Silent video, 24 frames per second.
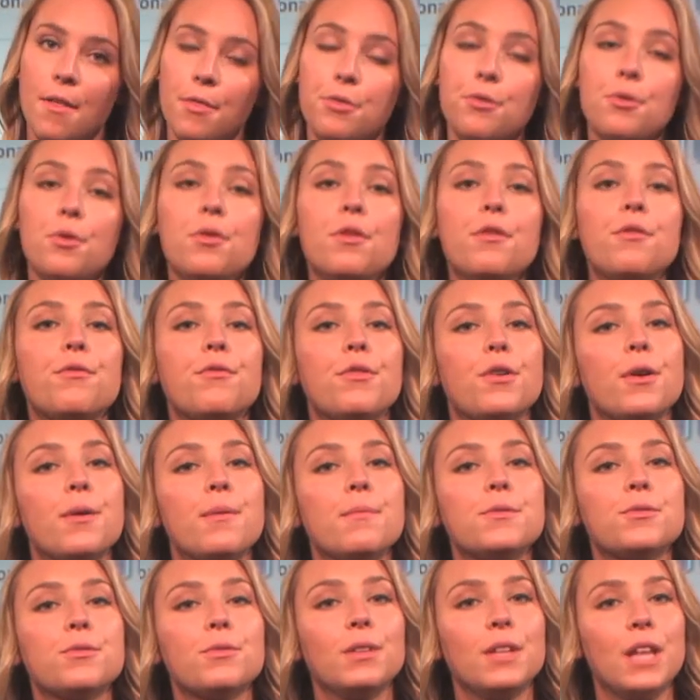through the
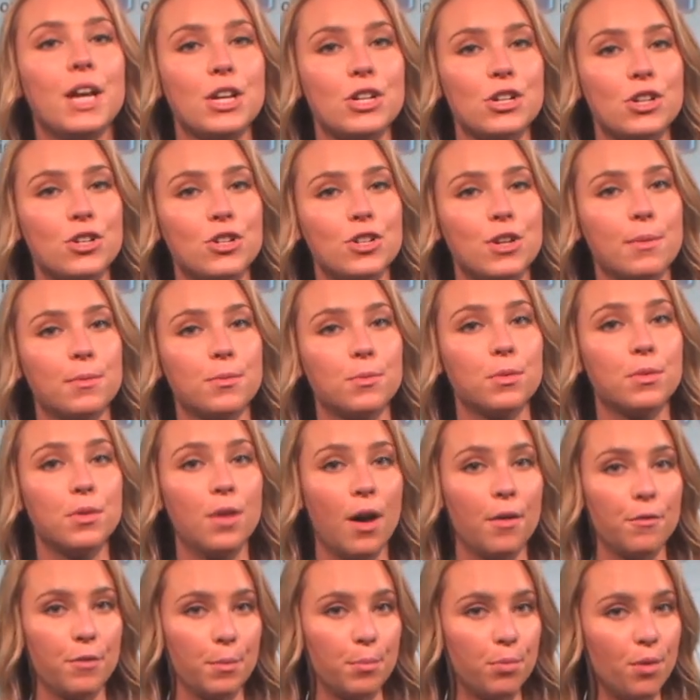firm's relationships with
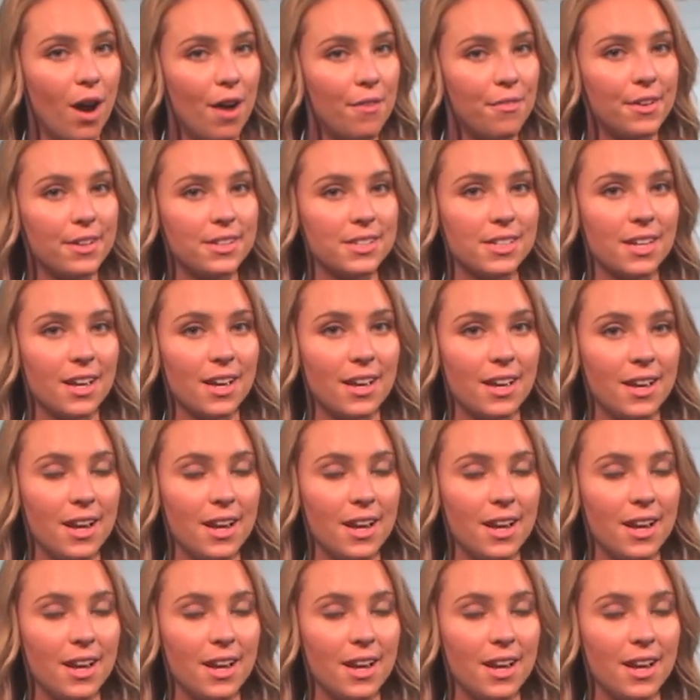non-for-profits